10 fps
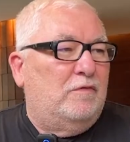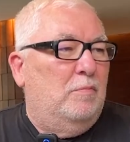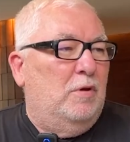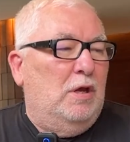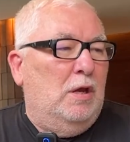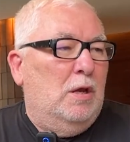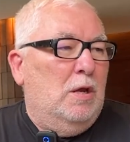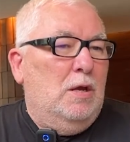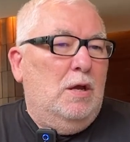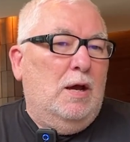be
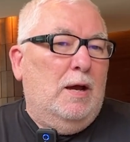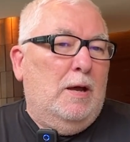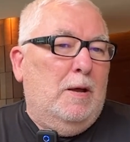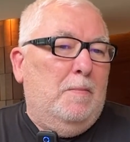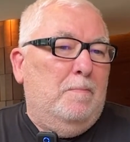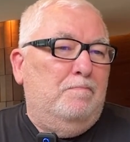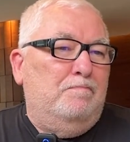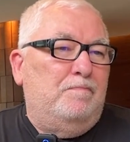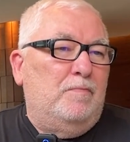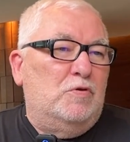
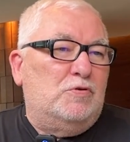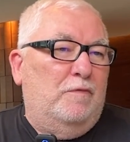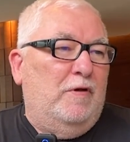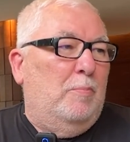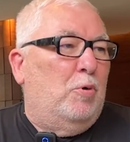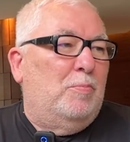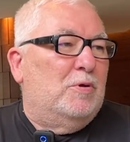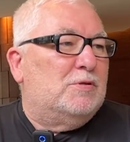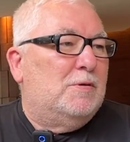serving a purpose.